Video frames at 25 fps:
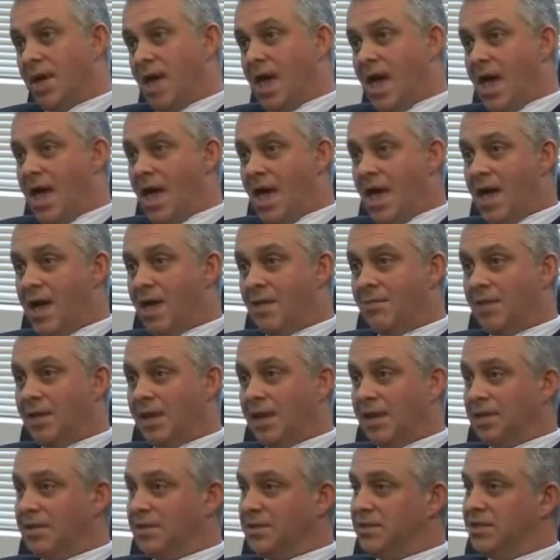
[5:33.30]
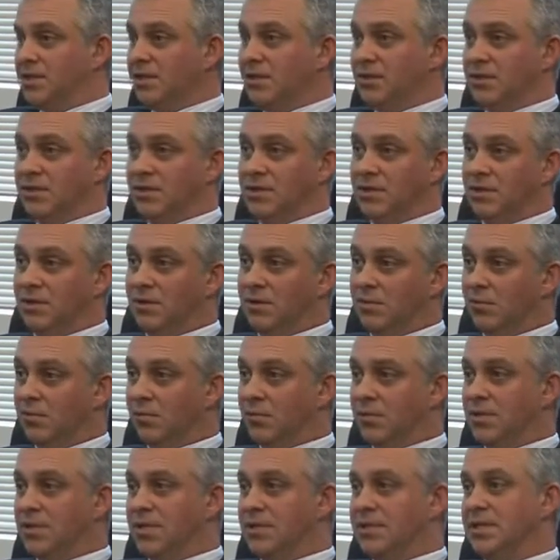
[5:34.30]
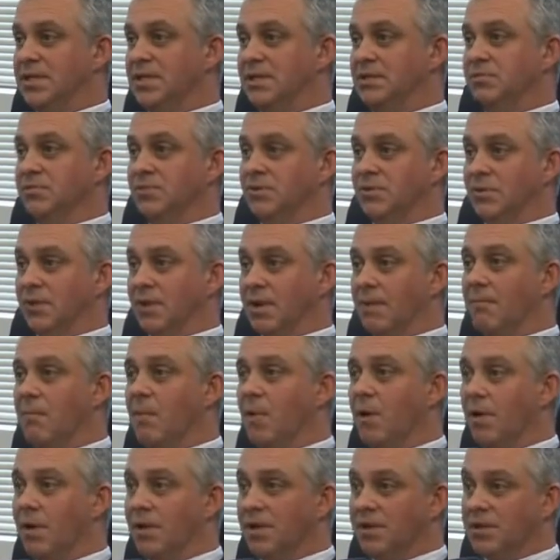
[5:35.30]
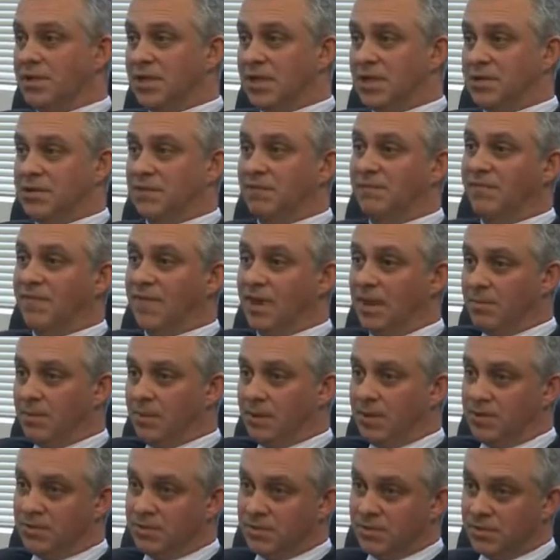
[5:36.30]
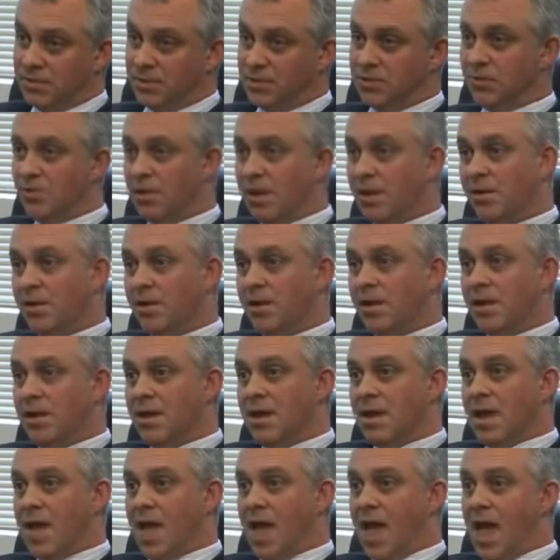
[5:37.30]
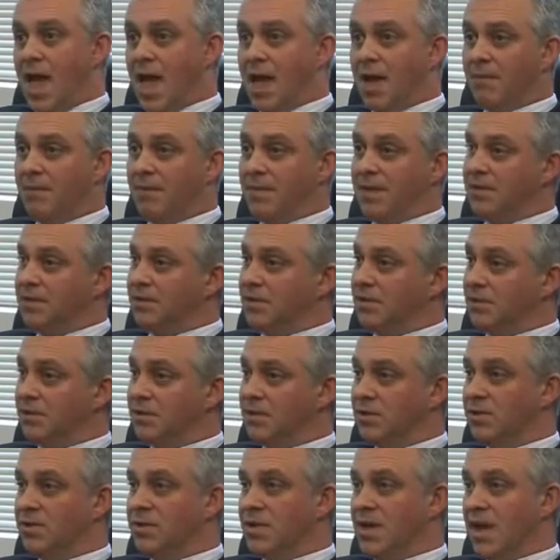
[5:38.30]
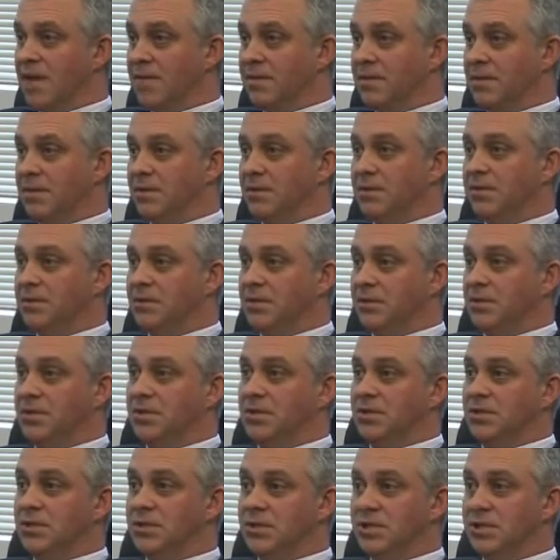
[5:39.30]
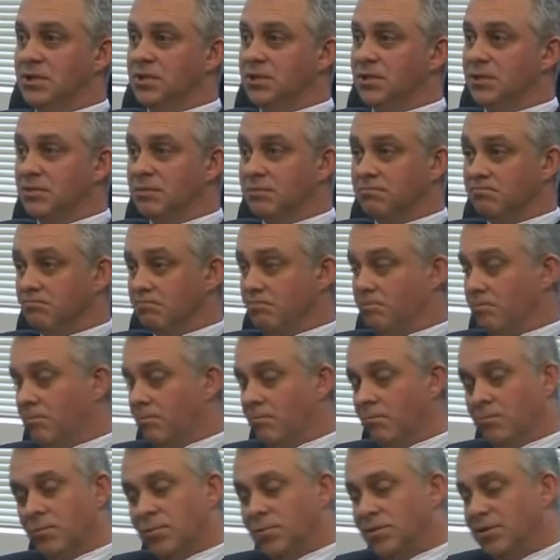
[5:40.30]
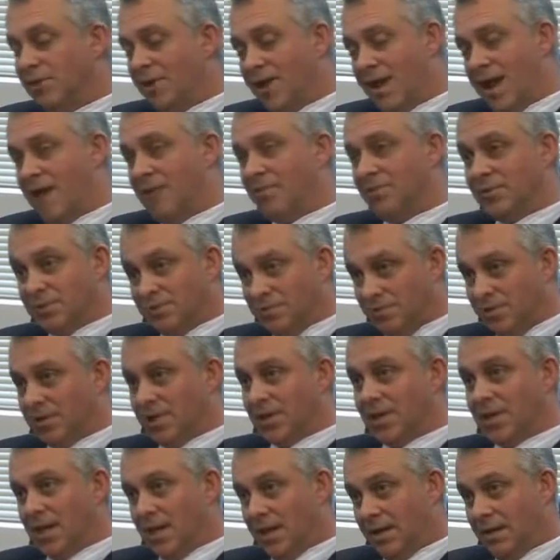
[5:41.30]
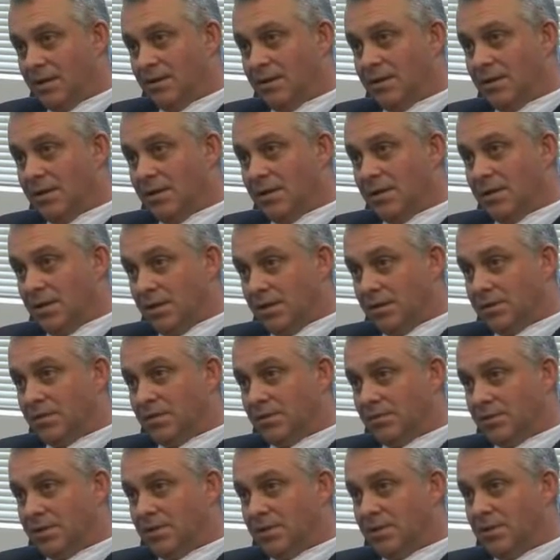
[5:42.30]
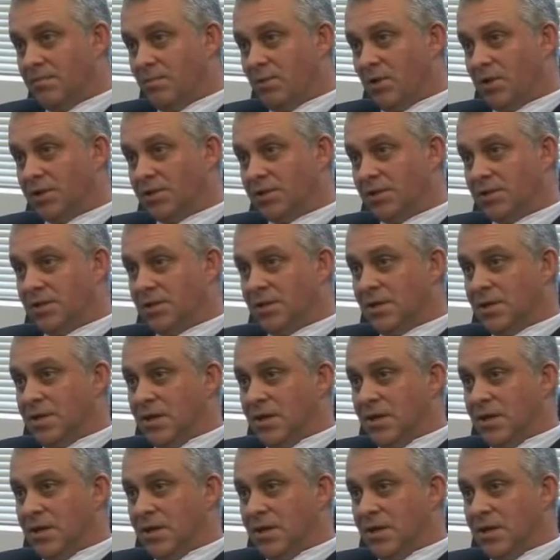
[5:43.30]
And so, you know, all these things were sort of combined. She had some family issues as well. And so it turned out that she just was not able to work again in terms of the depression.